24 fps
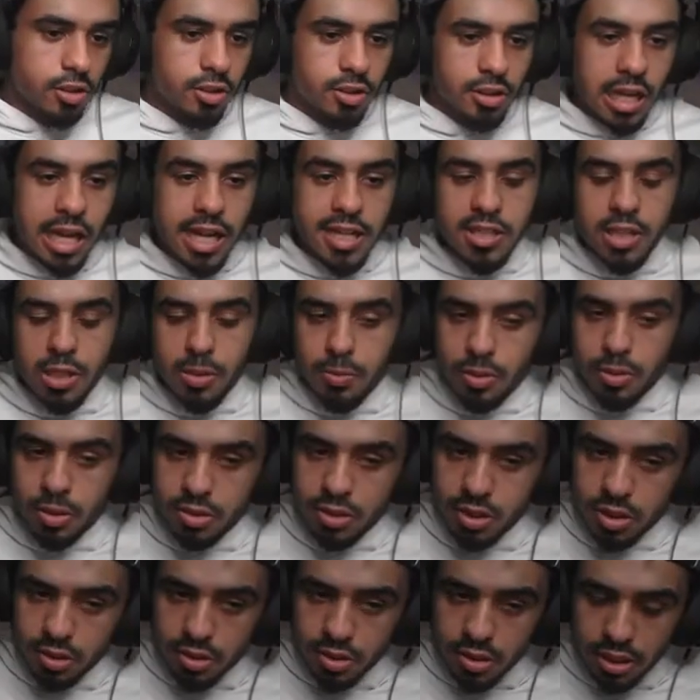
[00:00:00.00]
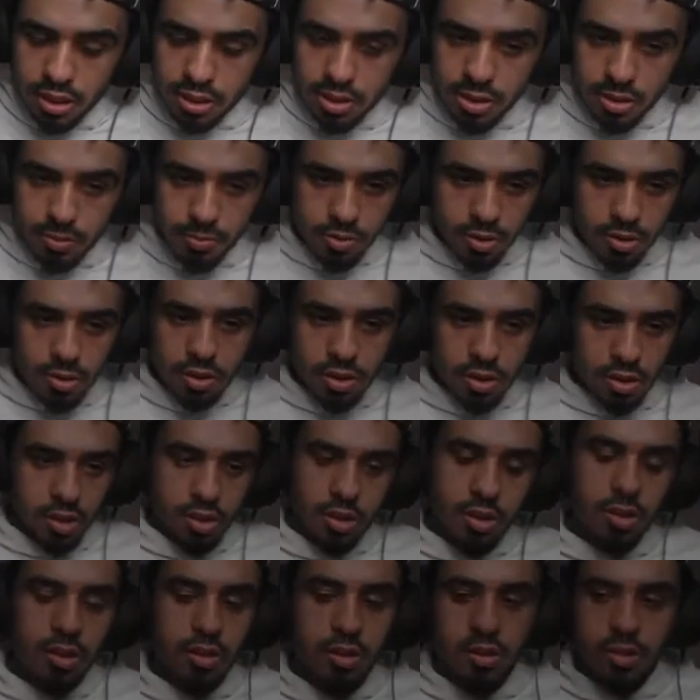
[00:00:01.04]
that's about it. That's about
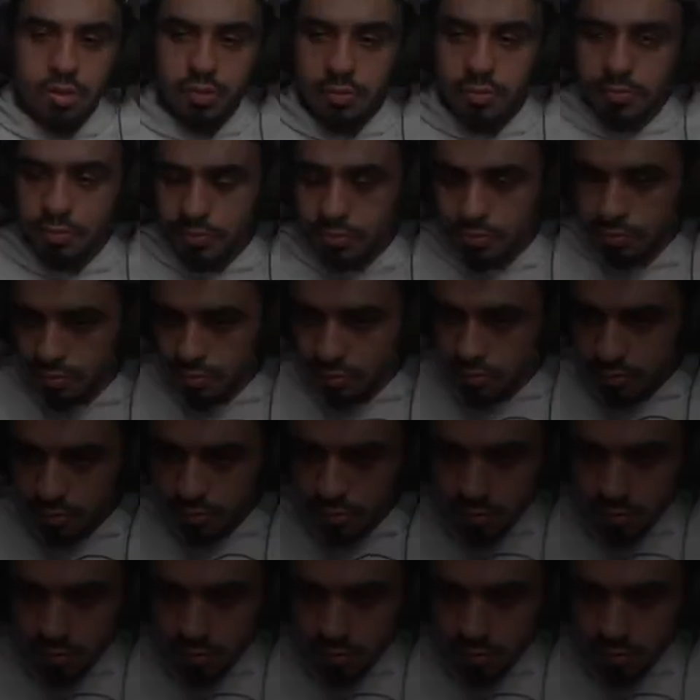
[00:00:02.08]
it.